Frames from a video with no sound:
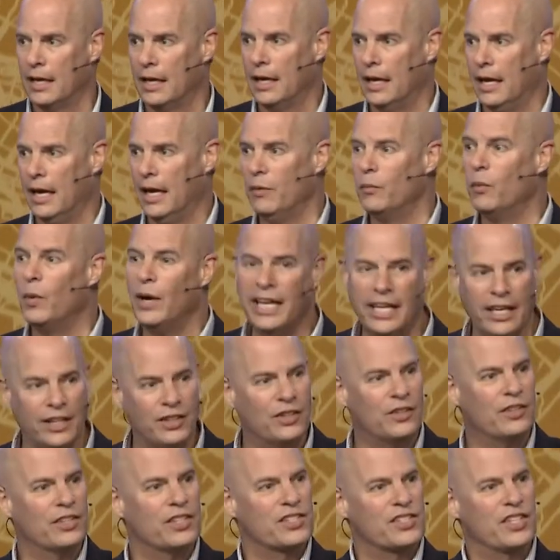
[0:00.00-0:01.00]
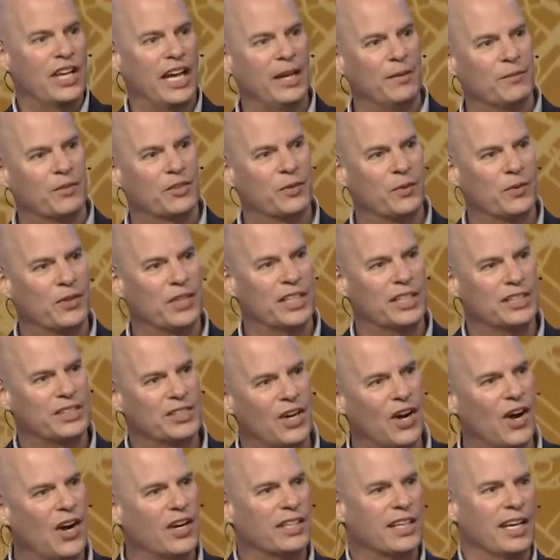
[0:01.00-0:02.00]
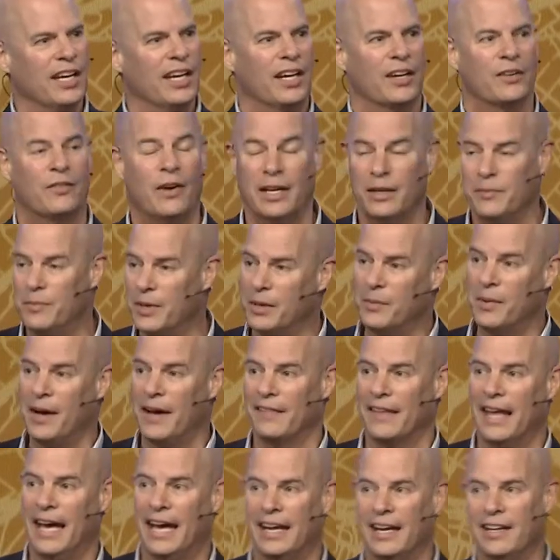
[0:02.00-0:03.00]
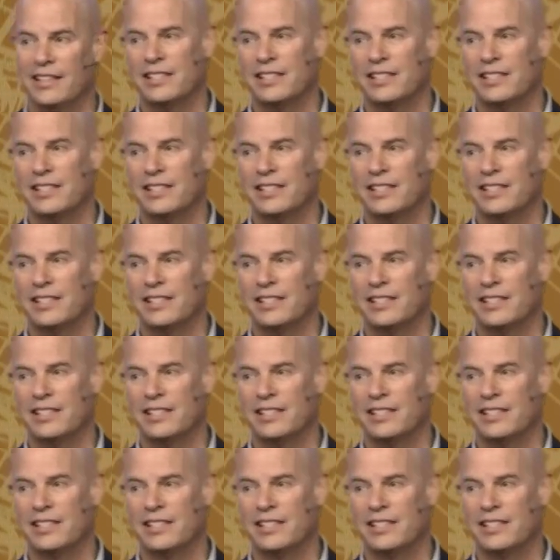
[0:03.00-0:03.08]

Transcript: And we can do the same. So we're going to talk quite a bit about that.